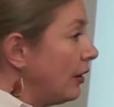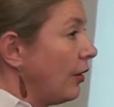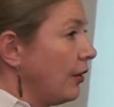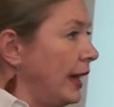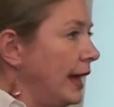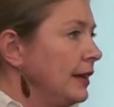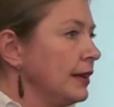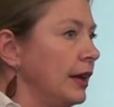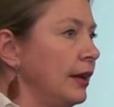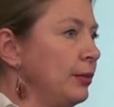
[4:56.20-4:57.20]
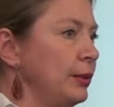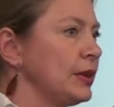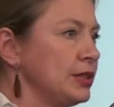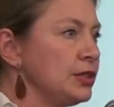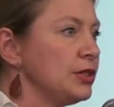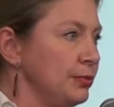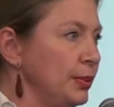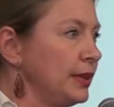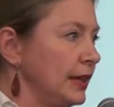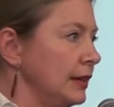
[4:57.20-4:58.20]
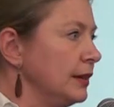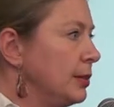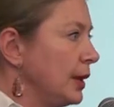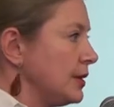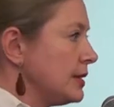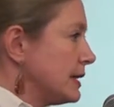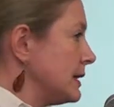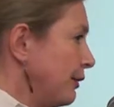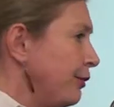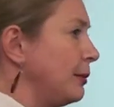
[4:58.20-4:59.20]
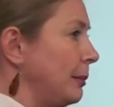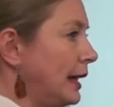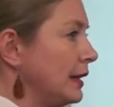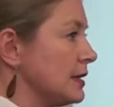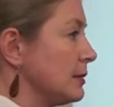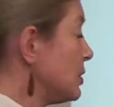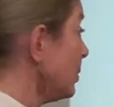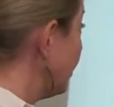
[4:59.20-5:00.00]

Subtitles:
RA. We wanted to put that in because it's a different mechanism to all